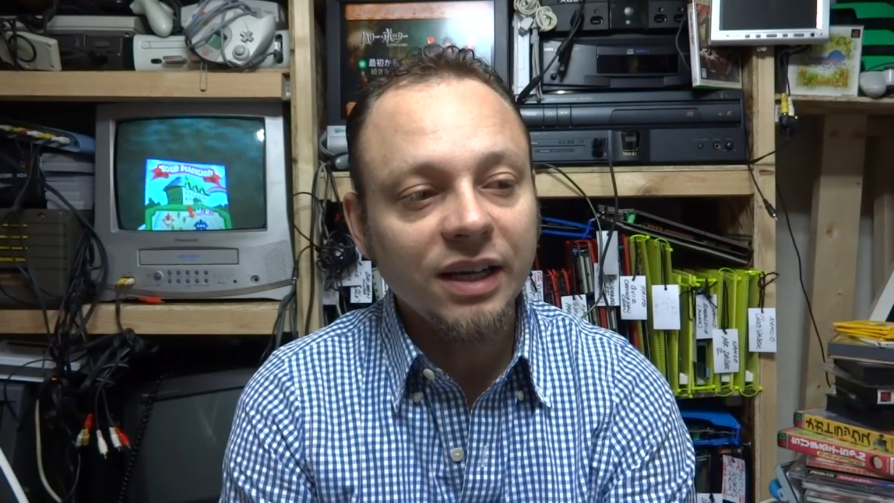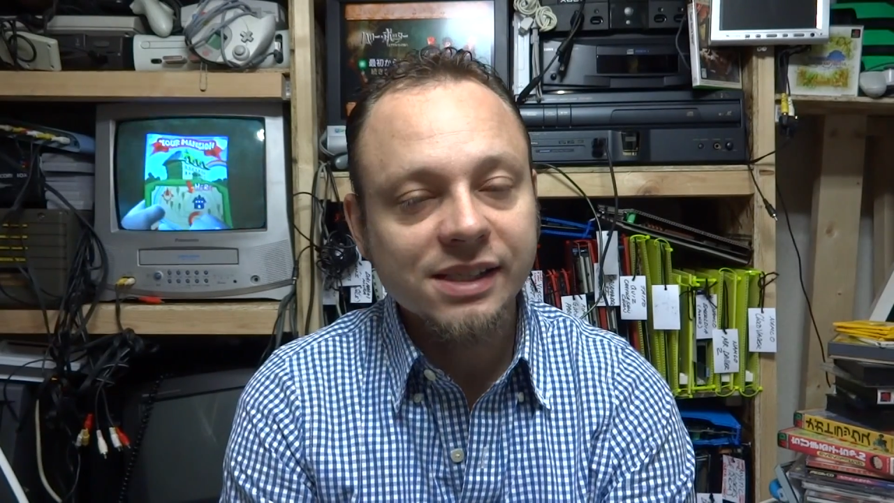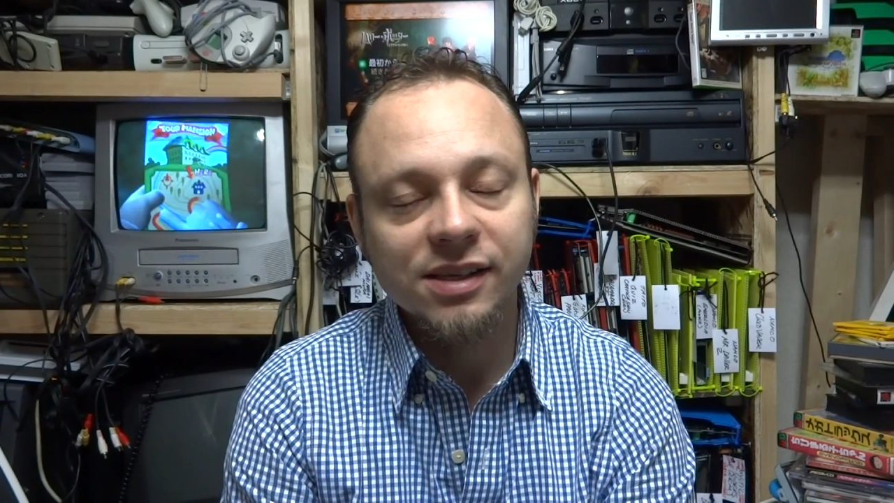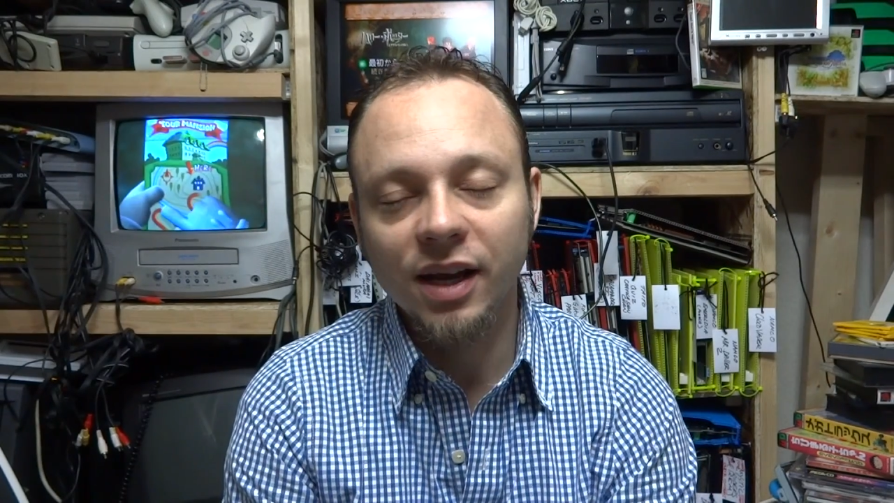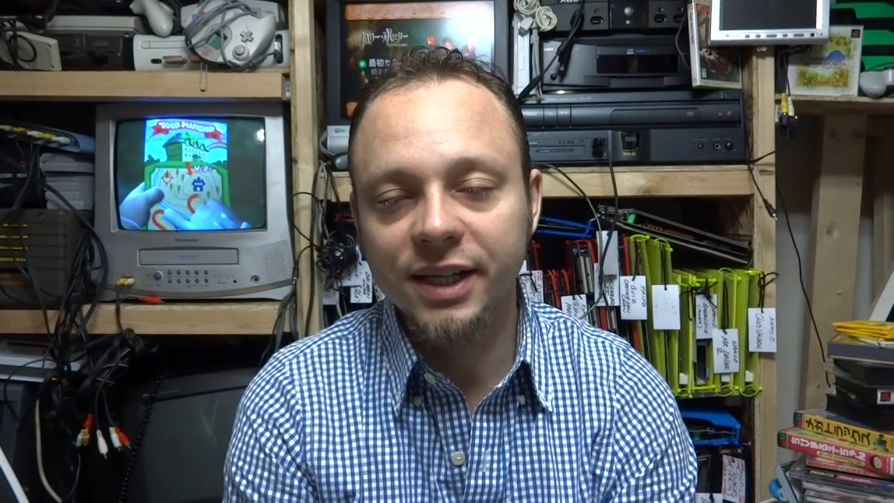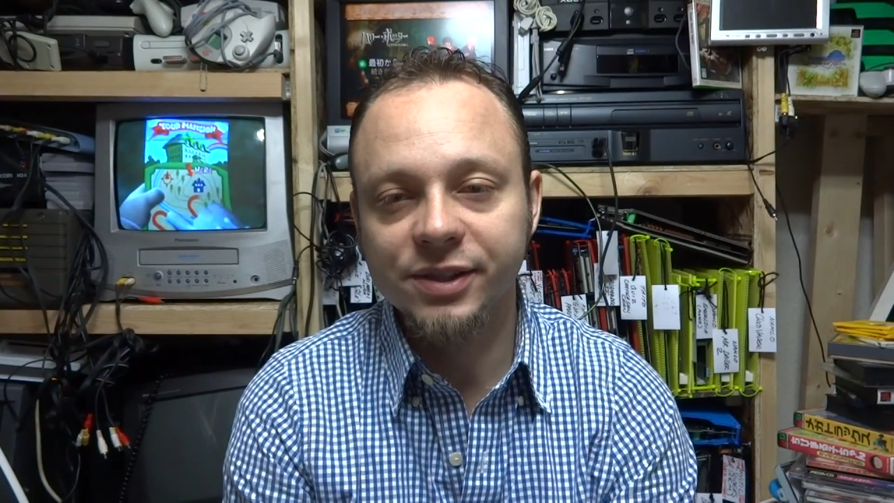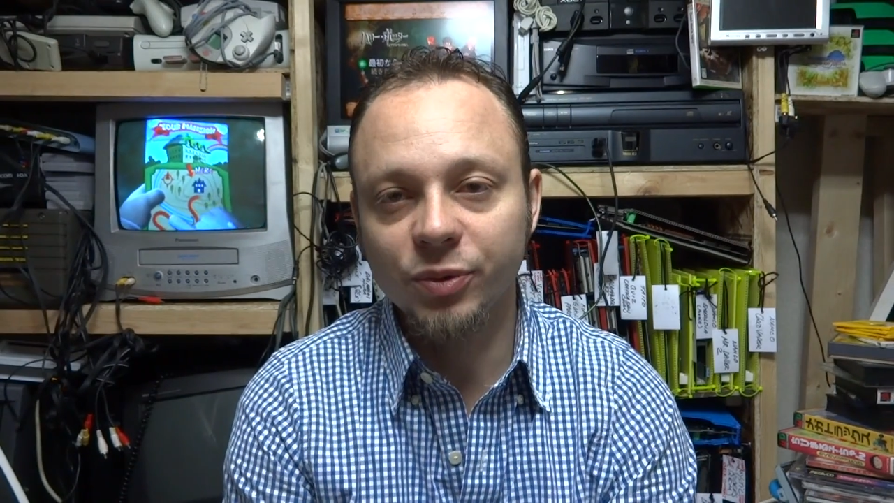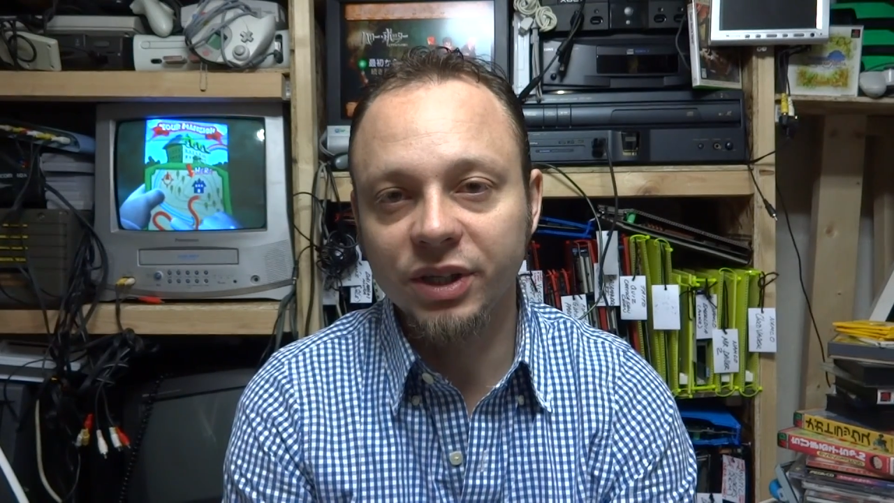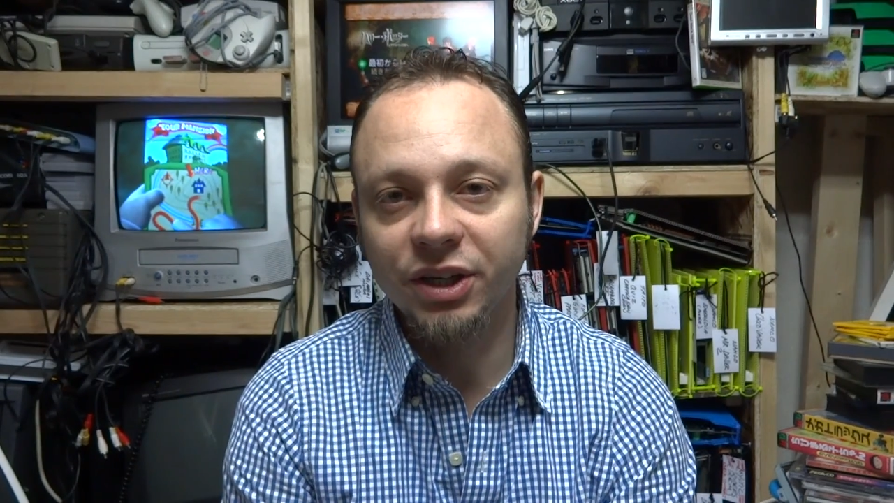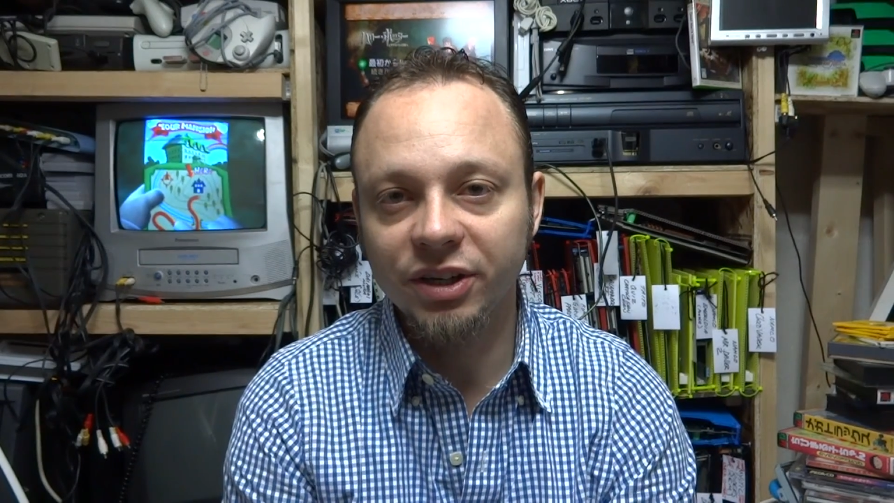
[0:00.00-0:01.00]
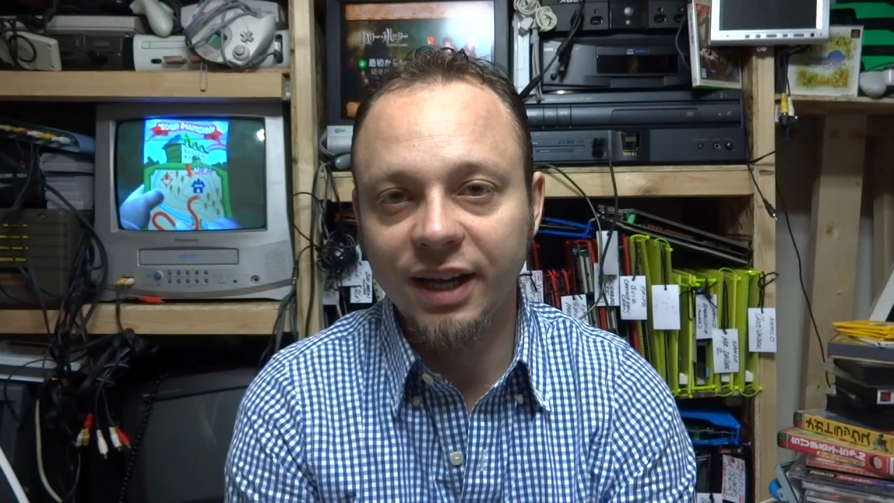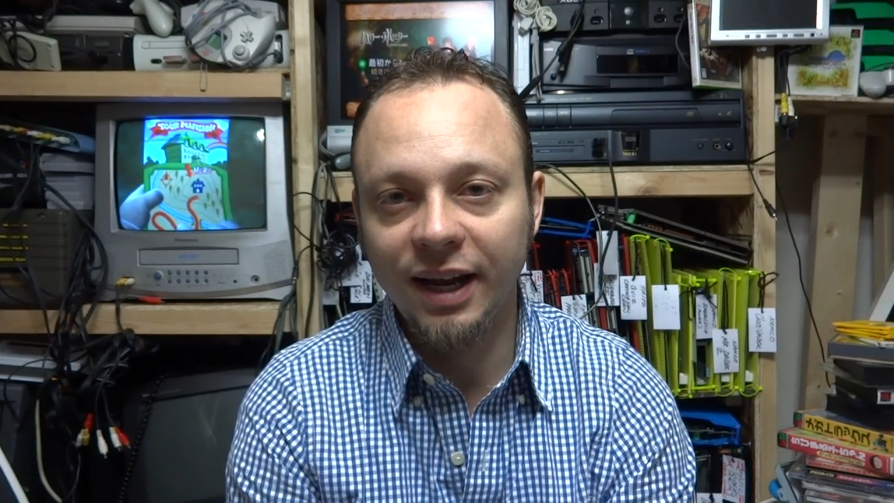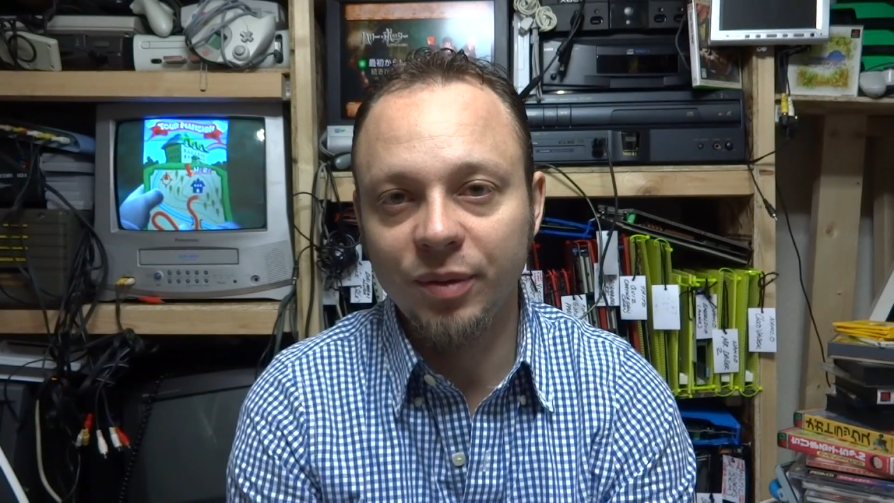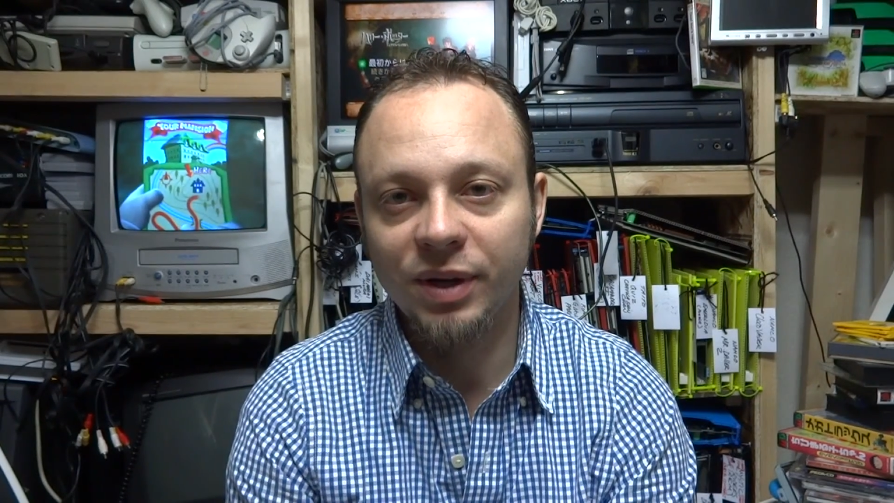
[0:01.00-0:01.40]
I say it's a really good game,